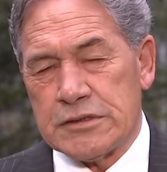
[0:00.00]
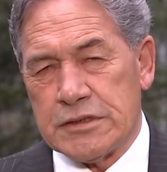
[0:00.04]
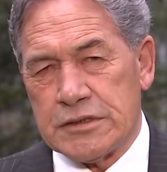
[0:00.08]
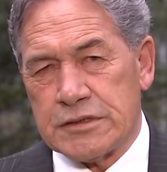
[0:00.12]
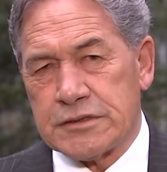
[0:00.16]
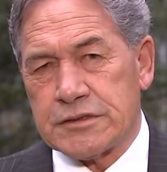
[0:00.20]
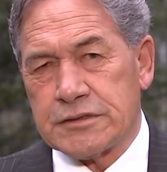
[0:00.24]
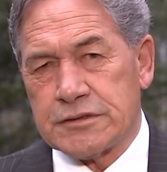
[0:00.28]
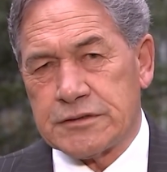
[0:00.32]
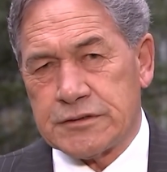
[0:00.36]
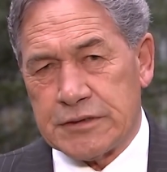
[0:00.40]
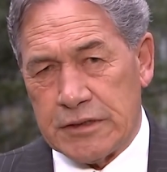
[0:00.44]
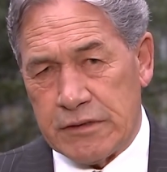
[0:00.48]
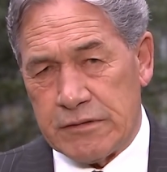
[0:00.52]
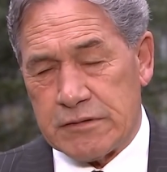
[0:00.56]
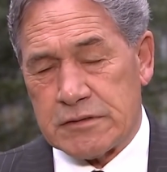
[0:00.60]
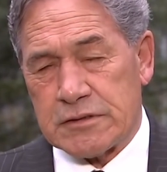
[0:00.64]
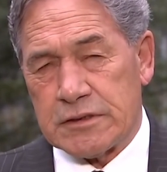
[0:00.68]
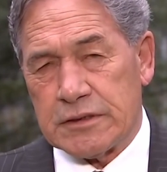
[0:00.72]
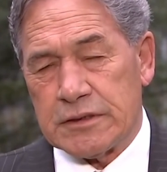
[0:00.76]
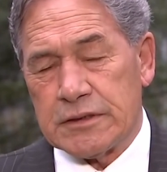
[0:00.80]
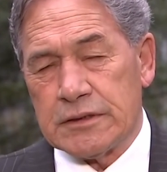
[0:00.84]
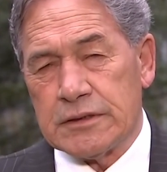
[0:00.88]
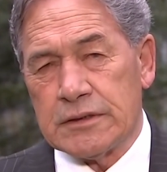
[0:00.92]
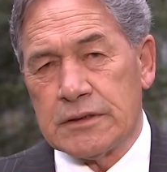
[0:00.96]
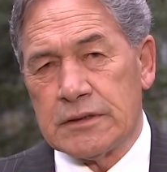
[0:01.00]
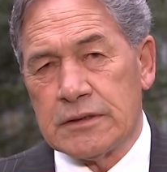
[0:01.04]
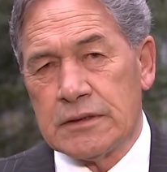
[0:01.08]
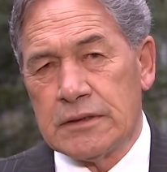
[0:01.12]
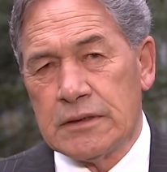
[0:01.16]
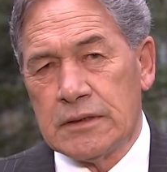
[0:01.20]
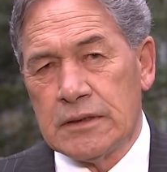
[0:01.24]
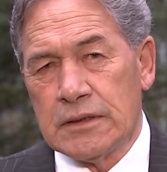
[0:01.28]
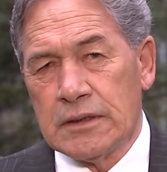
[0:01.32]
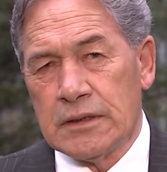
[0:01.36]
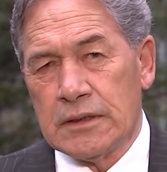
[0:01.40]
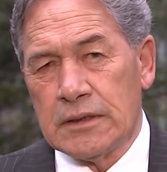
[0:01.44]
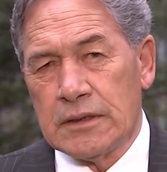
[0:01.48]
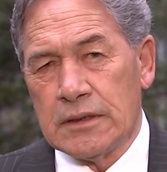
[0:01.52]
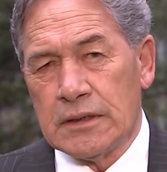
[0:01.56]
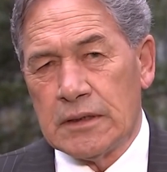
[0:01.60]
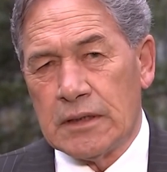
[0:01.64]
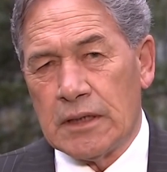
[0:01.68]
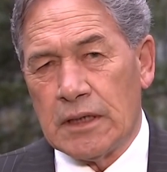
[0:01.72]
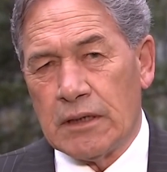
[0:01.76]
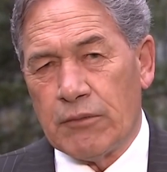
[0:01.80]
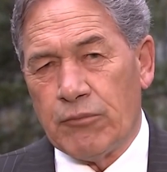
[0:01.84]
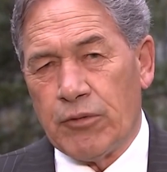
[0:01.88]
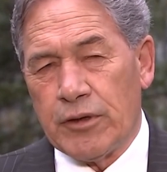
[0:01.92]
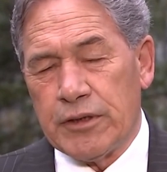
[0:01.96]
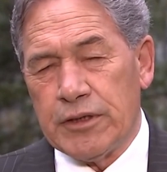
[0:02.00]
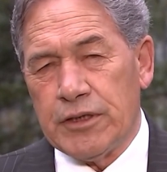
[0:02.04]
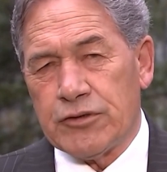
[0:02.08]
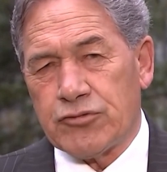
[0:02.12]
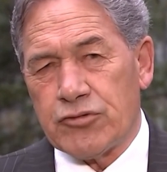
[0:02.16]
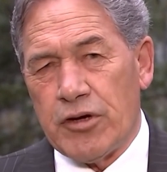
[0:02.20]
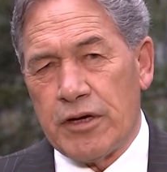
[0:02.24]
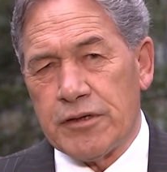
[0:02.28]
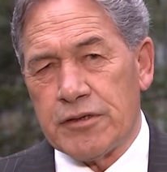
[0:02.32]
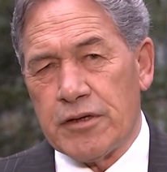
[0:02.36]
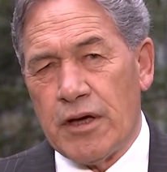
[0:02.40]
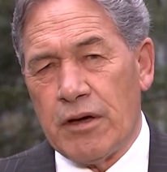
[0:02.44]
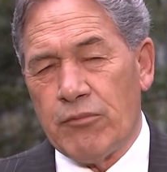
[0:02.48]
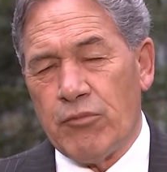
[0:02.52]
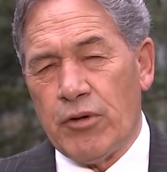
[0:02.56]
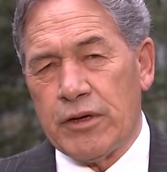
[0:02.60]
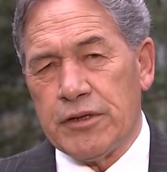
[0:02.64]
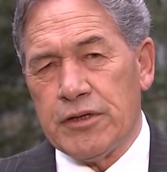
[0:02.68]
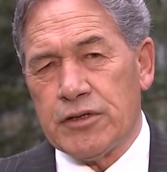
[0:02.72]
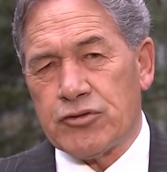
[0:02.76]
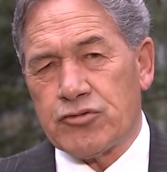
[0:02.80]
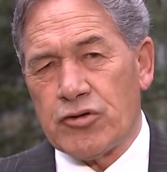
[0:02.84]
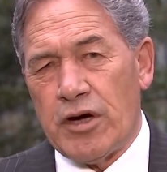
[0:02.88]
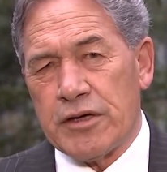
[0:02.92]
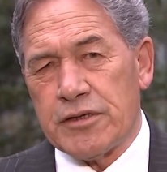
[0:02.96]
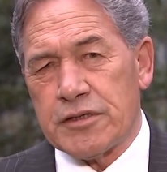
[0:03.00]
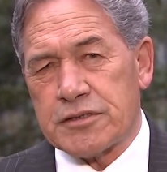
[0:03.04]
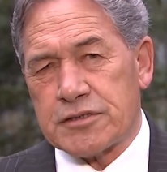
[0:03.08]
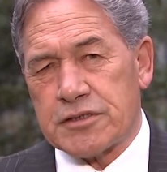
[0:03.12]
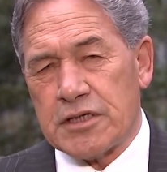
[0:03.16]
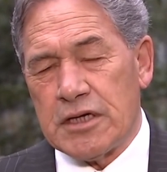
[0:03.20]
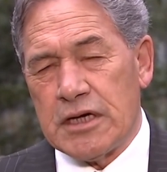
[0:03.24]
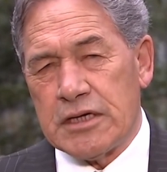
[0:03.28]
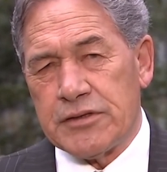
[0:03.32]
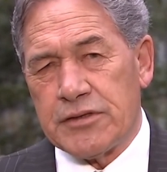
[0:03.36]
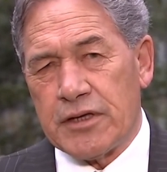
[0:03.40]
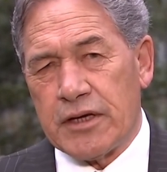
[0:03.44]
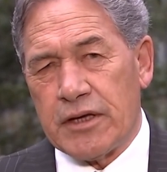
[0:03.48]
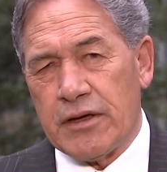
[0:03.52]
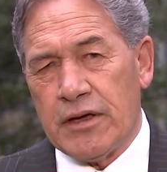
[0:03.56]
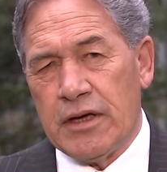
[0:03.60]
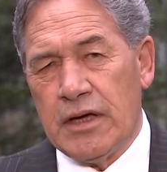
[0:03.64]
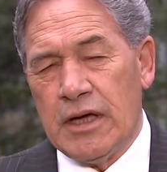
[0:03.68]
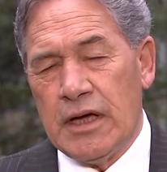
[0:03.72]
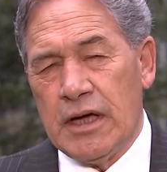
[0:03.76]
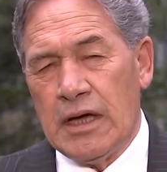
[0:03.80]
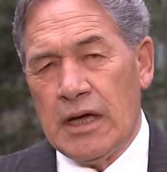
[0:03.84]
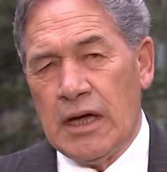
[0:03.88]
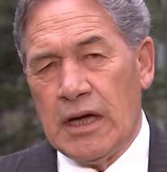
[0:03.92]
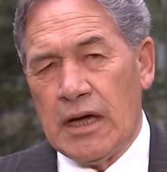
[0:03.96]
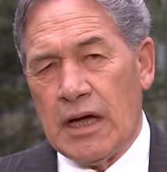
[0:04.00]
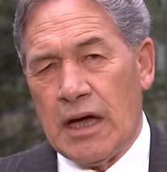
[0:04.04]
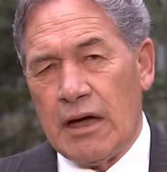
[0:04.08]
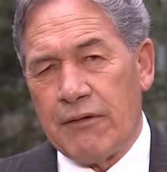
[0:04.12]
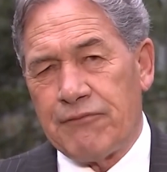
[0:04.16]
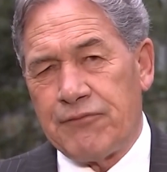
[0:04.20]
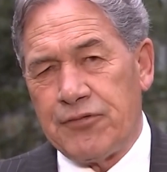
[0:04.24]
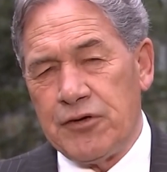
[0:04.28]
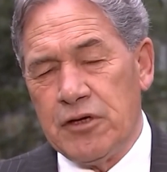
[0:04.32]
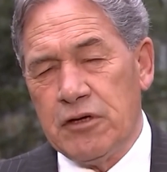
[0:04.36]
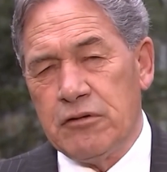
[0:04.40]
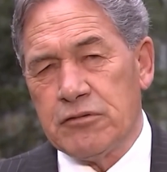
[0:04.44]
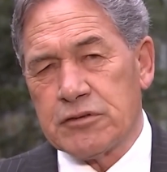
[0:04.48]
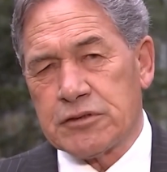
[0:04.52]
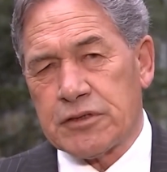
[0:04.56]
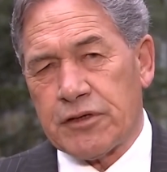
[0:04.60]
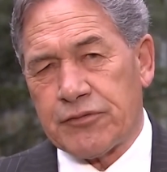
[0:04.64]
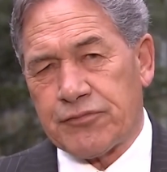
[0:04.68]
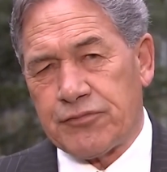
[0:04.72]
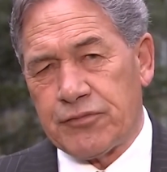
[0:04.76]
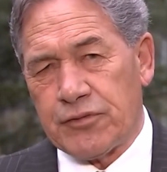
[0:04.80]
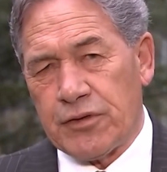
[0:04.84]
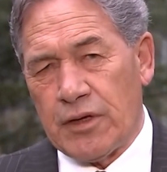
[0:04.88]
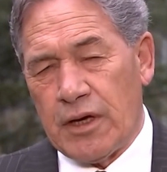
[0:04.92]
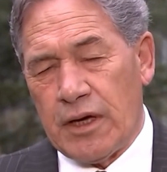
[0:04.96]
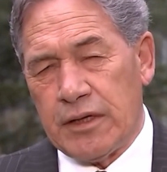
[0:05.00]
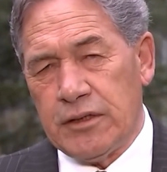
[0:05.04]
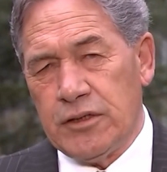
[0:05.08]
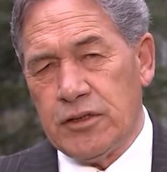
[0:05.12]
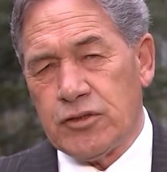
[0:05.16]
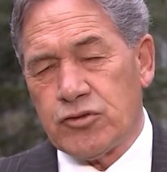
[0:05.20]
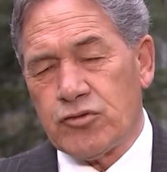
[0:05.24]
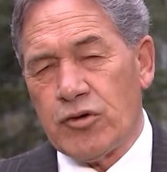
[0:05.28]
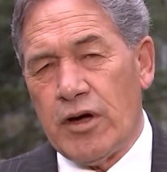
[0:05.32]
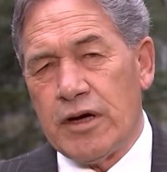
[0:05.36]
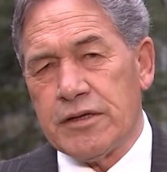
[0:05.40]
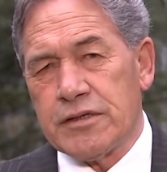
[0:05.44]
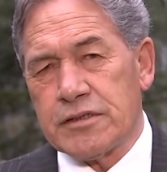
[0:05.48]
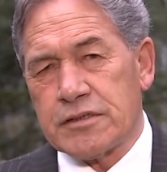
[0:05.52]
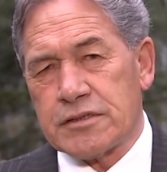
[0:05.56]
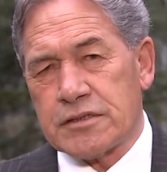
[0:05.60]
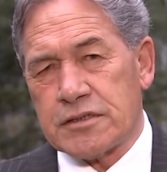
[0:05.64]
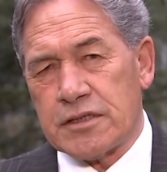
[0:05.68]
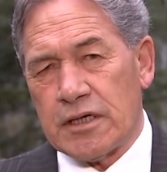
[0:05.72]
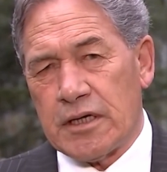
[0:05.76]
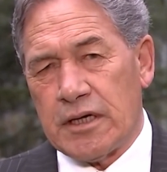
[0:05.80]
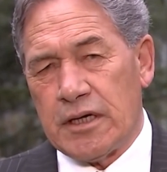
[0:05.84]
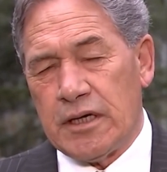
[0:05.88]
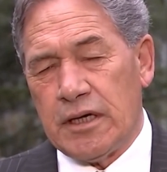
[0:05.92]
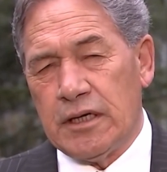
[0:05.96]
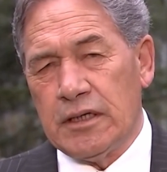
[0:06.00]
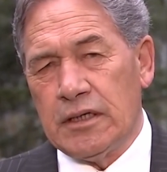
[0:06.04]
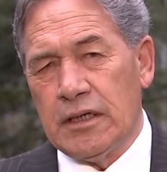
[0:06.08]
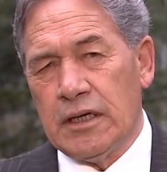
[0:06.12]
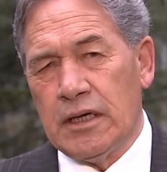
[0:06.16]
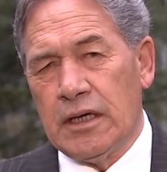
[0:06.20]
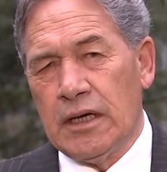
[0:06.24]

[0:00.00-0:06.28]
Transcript: Well, doesn't it send a message that you're condoning the behaviour of the protesters there if you're meeting them after that has